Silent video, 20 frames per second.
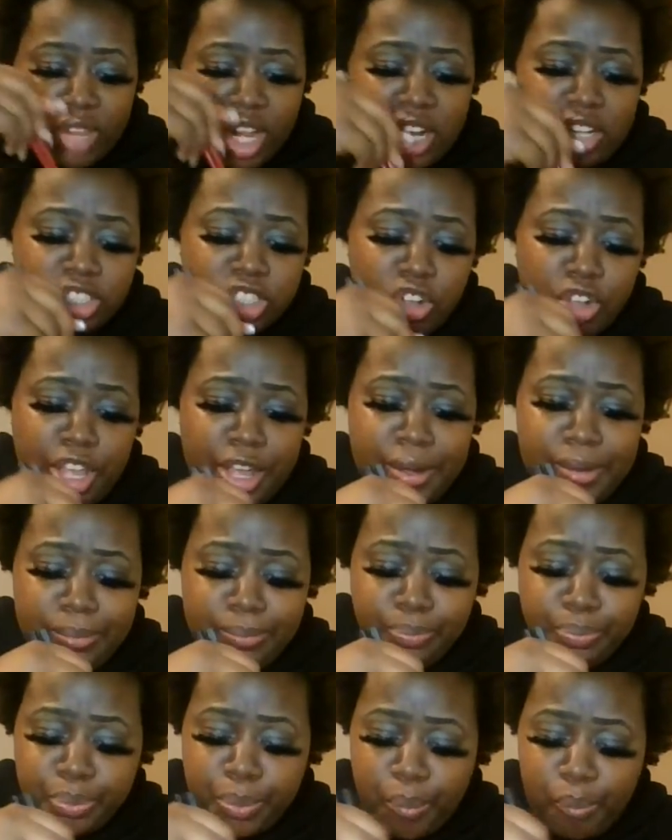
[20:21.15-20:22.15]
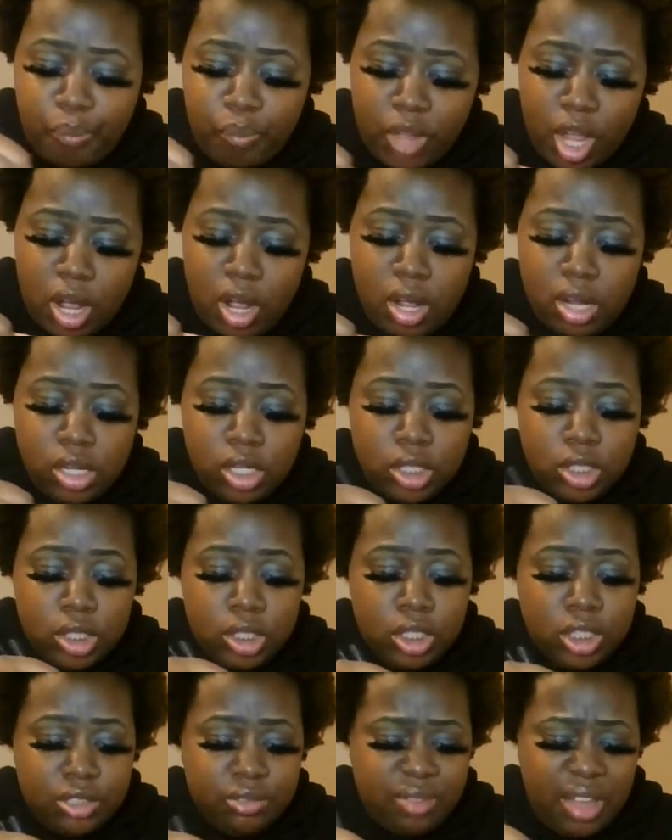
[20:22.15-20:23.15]
So yeah,
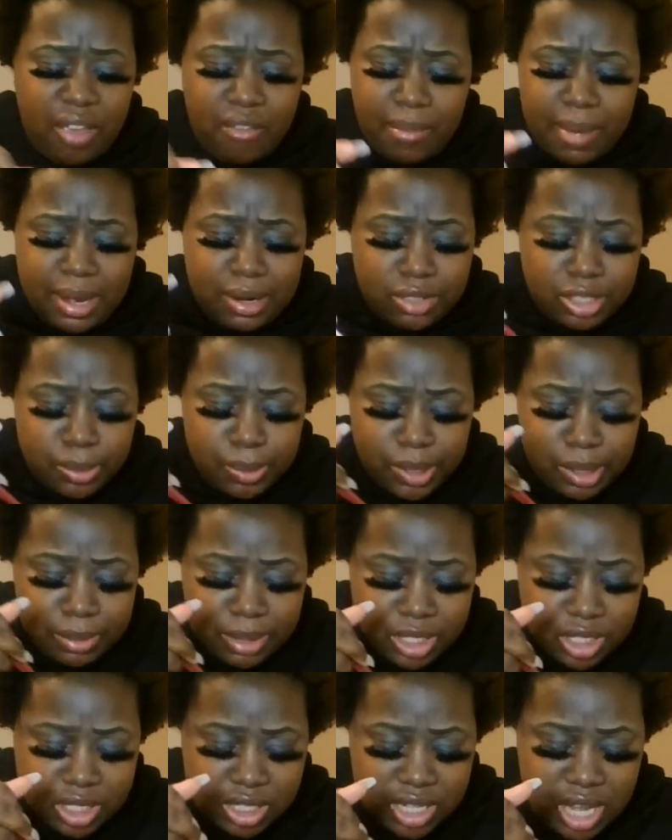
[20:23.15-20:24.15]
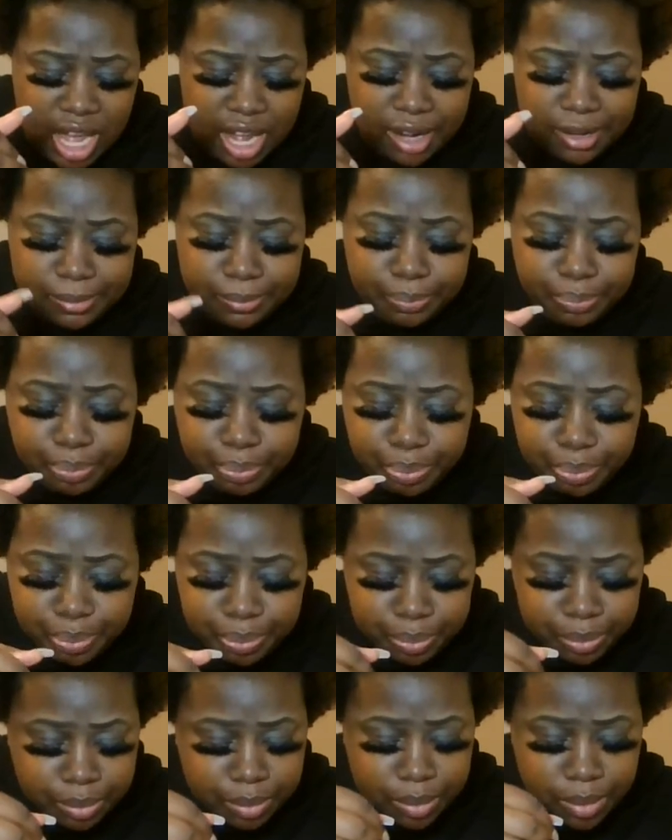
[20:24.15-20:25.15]
everybody was pretty much excited.
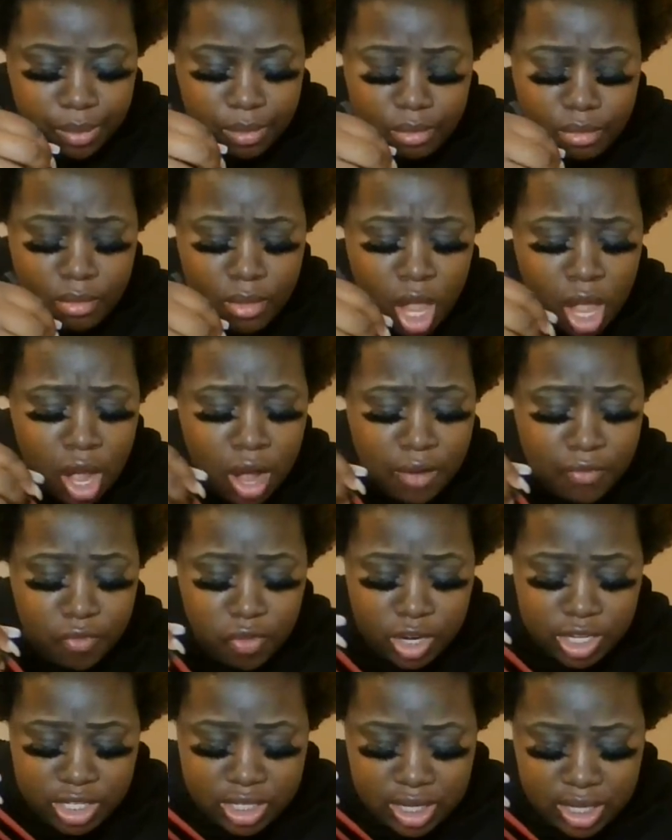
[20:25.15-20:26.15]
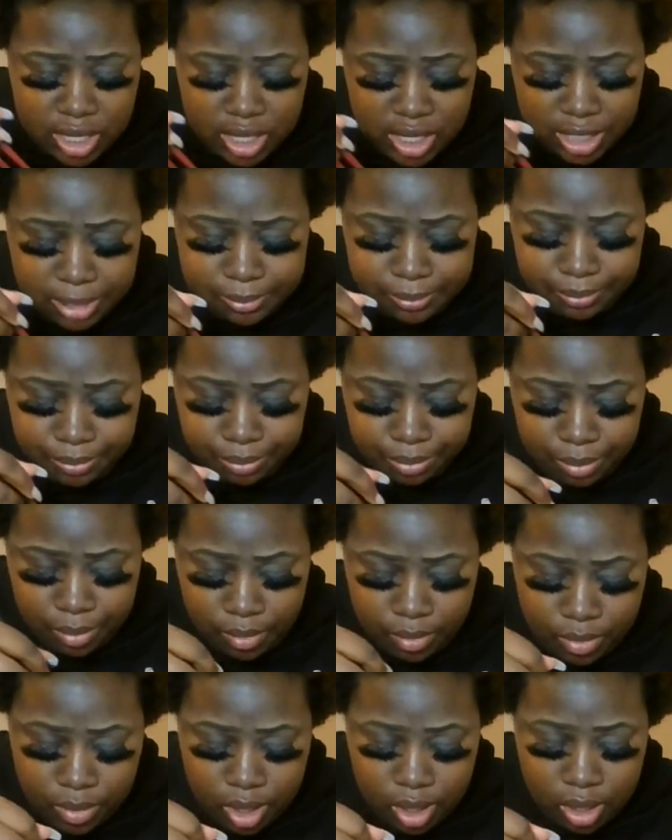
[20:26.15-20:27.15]
Unfortunately,
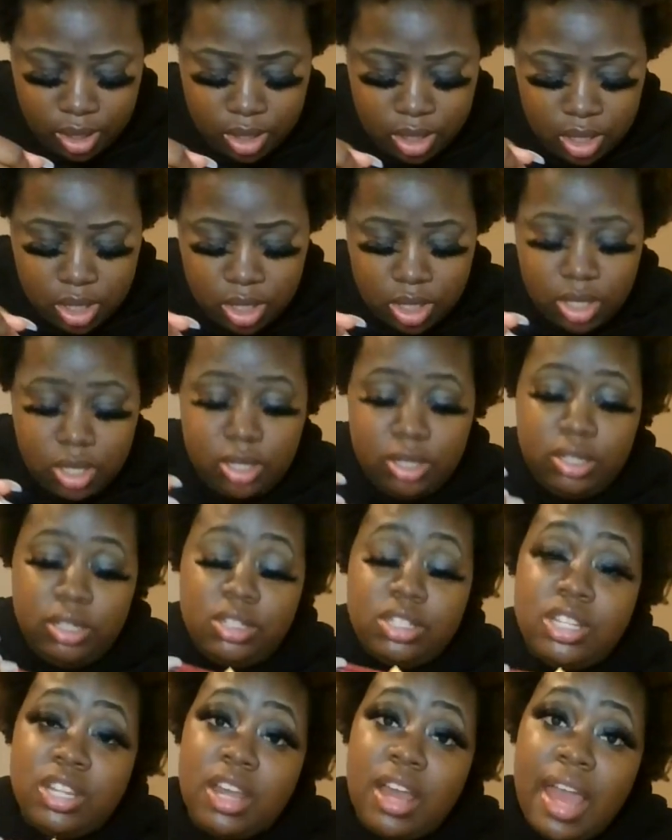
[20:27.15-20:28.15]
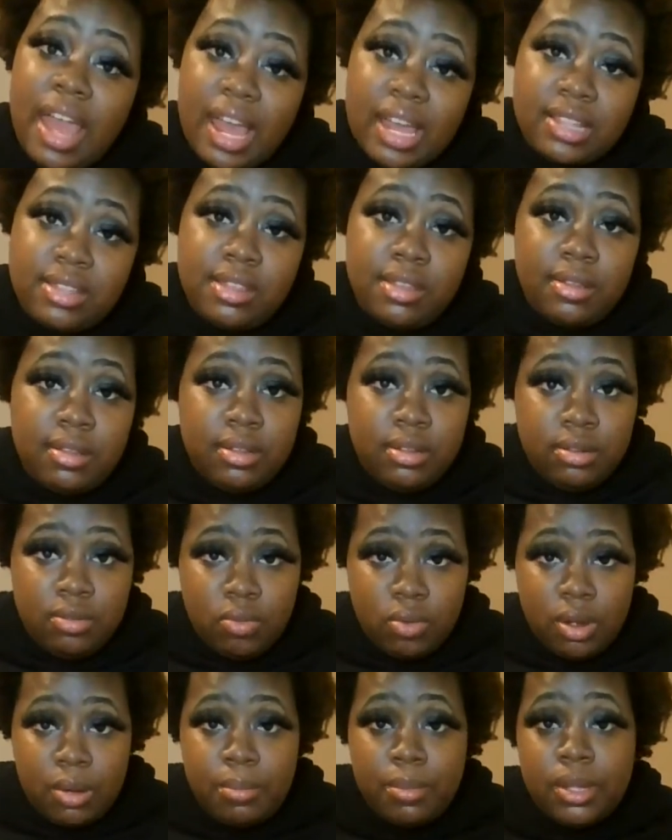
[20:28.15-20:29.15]
he still had the
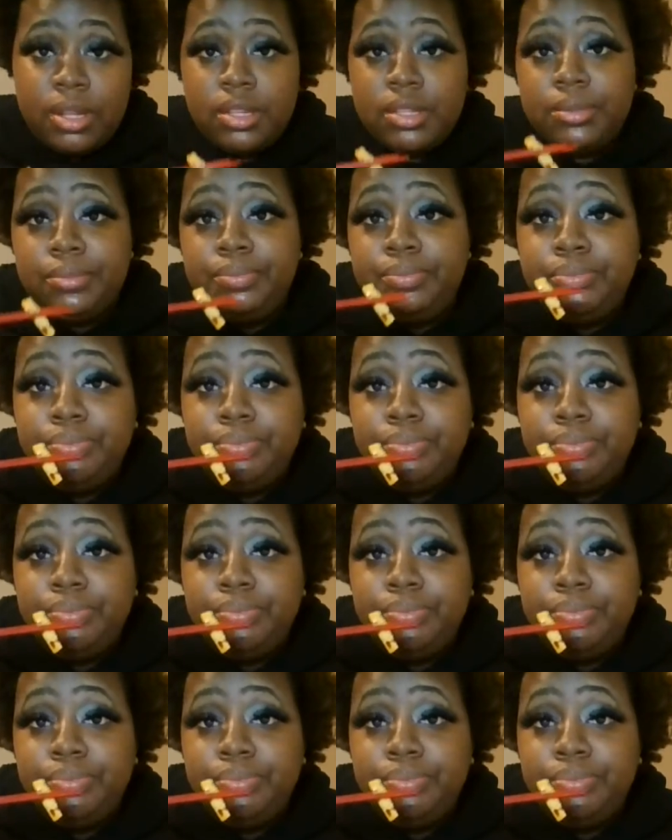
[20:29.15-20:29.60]
grandmother,